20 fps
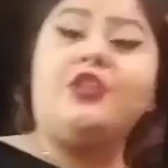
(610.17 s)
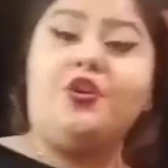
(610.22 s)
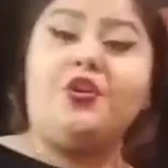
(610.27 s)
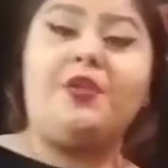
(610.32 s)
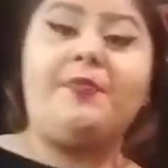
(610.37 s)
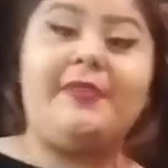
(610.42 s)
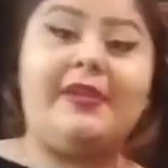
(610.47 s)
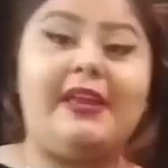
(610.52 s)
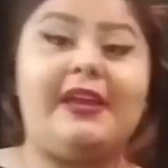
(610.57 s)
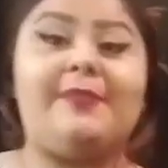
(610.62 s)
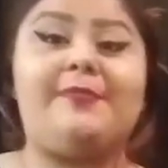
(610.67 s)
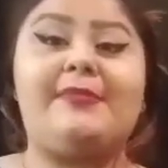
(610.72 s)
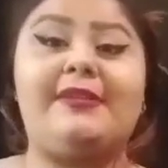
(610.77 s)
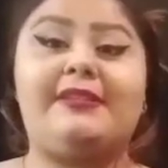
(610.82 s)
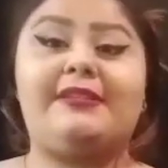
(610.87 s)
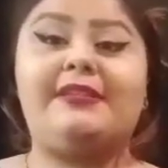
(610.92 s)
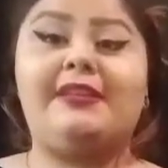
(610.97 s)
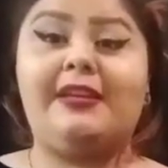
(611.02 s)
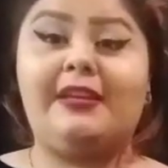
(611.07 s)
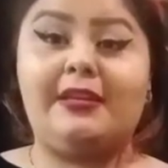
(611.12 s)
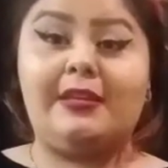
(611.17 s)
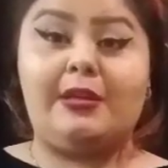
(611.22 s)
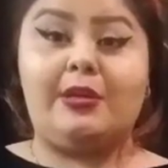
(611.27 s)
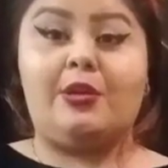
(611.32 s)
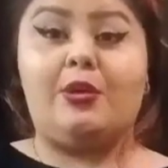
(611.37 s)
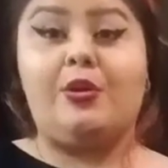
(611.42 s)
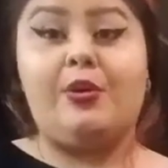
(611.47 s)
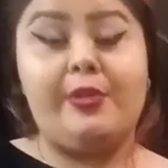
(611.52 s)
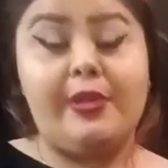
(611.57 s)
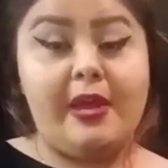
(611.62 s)
Sorry I've been like missing
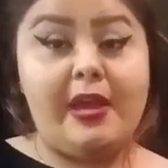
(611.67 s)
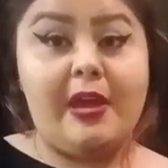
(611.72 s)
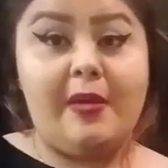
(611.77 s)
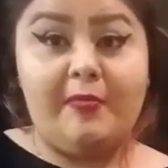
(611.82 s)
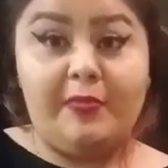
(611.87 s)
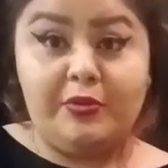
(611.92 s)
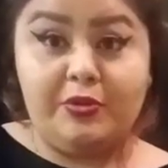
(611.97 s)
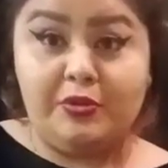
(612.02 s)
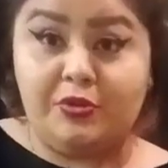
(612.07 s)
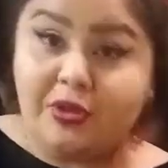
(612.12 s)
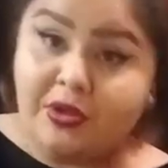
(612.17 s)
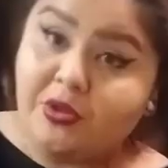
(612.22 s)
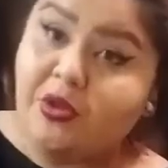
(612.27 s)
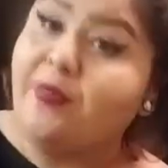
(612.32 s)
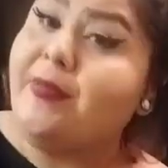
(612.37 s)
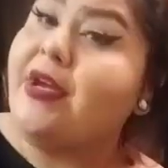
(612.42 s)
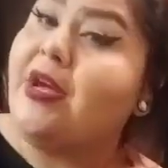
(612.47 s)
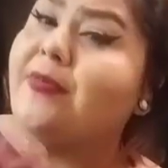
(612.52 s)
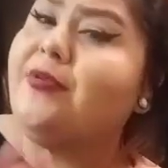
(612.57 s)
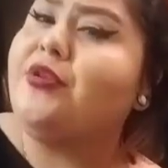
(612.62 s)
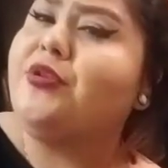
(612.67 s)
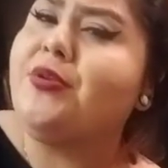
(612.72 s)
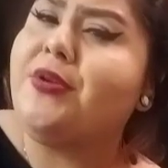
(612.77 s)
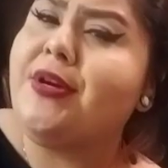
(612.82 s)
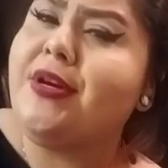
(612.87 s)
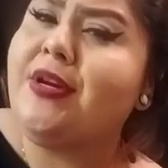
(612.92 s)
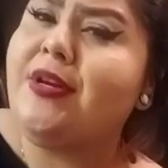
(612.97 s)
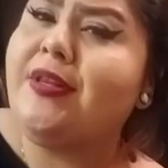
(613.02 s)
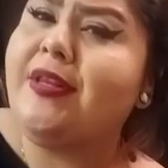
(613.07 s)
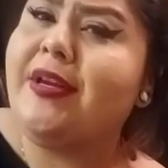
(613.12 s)
like all that. I'm going to try to make a
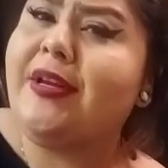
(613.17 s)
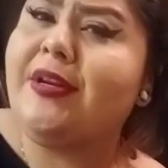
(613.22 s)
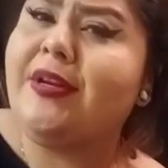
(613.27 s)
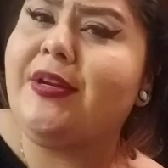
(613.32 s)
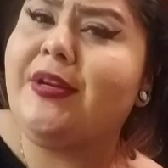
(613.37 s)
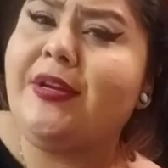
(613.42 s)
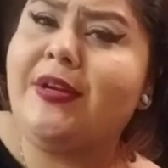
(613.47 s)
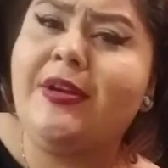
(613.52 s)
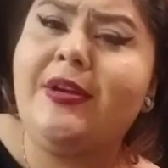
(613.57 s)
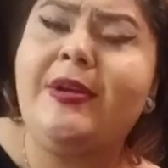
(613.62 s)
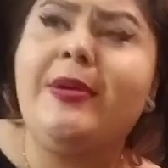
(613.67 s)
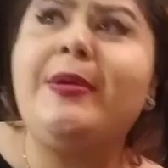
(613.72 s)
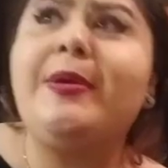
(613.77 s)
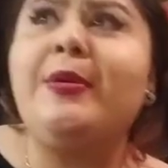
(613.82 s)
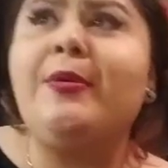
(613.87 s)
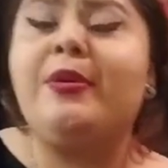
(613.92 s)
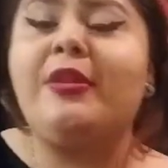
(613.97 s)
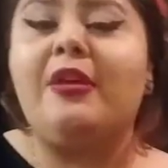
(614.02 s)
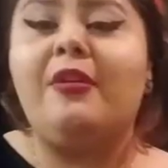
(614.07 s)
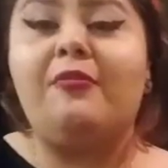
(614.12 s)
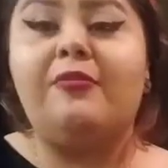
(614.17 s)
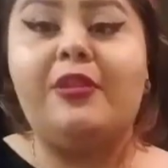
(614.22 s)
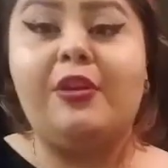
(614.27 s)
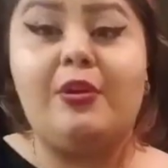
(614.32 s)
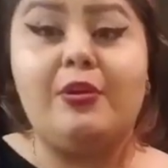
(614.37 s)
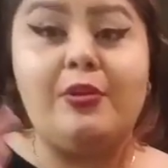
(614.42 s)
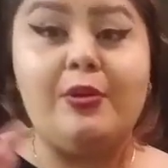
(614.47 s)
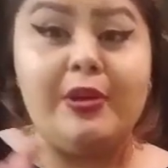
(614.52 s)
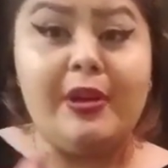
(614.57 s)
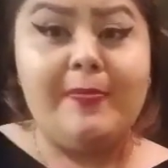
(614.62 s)
tutorial later. The
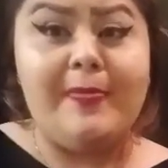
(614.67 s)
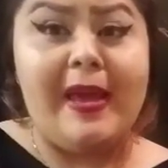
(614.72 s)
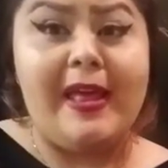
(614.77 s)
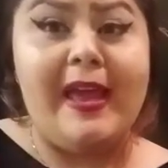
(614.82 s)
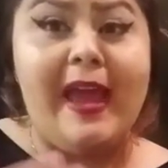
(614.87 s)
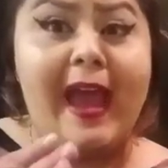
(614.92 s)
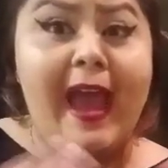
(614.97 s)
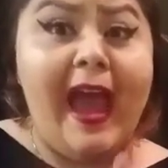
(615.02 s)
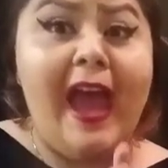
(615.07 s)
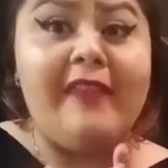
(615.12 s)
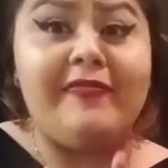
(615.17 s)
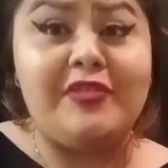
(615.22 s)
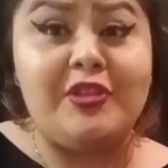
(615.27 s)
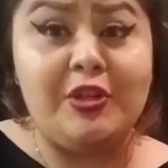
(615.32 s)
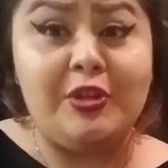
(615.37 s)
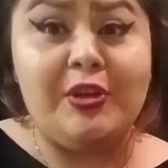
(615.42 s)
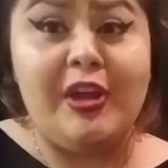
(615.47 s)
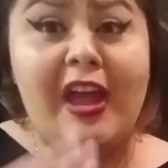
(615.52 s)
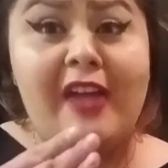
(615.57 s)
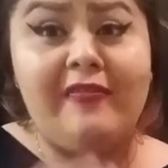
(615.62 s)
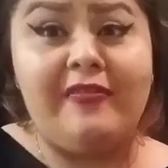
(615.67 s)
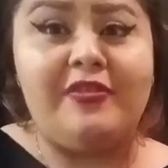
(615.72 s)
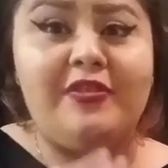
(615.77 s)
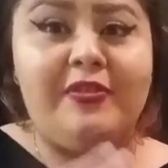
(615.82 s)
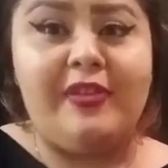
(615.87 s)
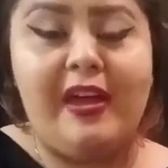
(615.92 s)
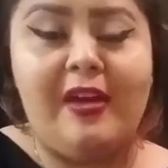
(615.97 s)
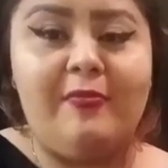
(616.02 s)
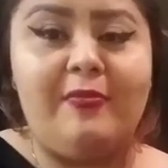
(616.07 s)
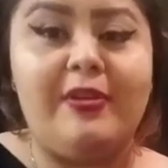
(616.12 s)
Nickelodeon part. I have to have to
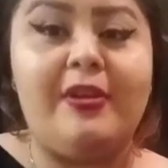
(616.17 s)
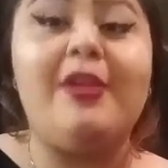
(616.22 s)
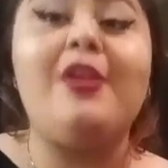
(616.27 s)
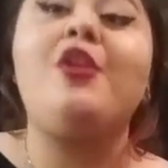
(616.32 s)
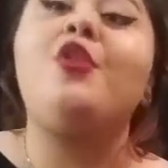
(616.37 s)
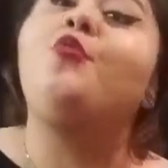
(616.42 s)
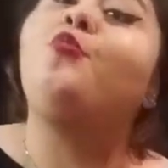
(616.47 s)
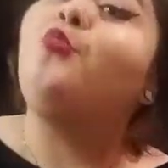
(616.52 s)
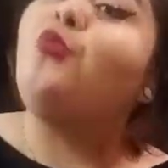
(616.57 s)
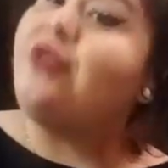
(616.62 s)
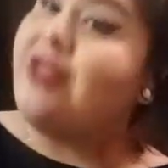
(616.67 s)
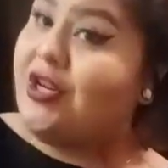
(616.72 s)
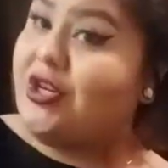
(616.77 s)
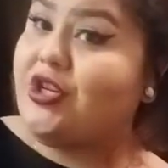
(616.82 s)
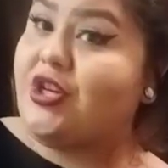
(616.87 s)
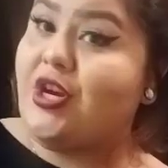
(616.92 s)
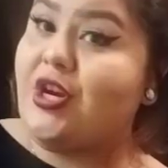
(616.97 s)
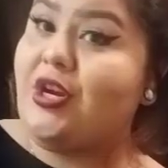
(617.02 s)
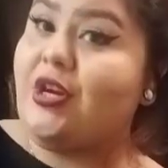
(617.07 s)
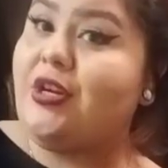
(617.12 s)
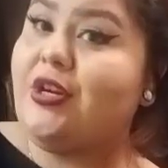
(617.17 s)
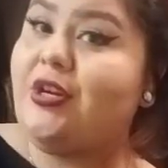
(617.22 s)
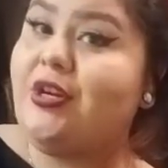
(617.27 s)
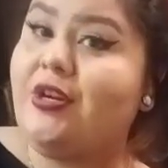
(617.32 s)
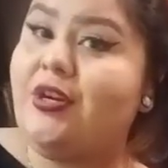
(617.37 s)
do that one with the shirt.